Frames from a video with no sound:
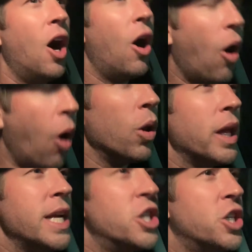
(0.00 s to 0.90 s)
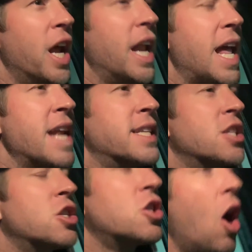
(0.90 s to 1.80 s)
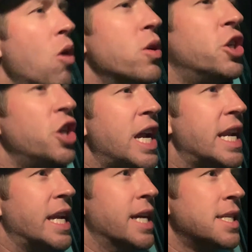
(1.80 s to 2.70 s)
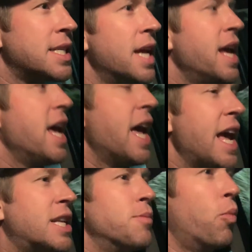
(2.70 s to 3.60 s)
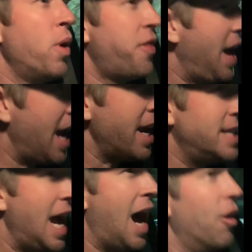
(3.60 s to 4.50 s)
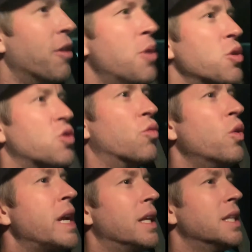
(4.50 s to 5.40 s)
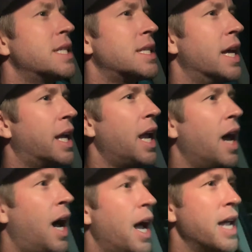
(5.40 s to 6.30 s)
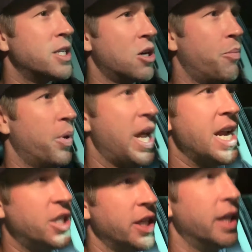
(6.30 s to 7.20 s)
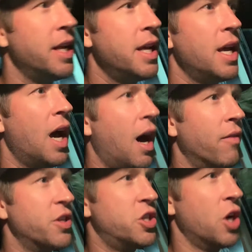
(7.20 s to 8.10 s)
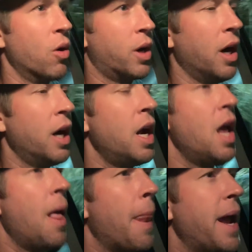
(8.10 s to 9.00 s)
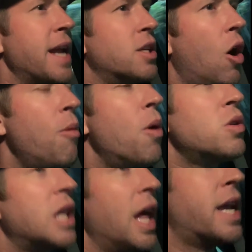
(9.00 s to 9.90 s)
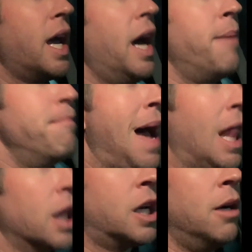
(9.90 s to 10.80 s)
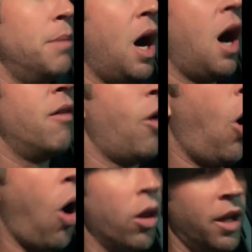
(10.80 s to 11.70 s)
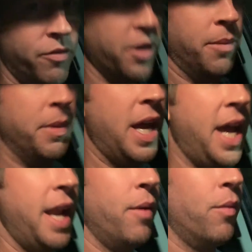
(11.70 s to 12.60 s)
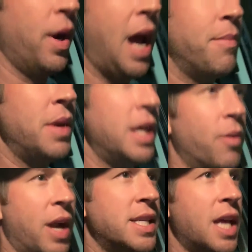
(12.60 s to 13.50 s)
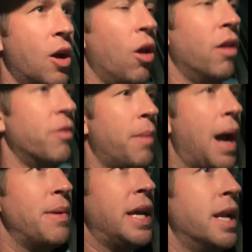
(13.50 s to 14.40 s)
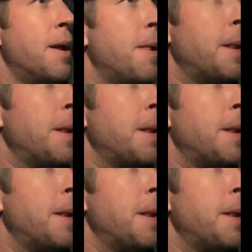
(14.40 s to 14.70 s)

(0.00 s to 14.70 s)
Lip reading: Holy shit, it's so genius. It's without a doubt the most realistic interpretation of the Joker. It's almost like an amalgam of all of them. And when I say all of them, I mean,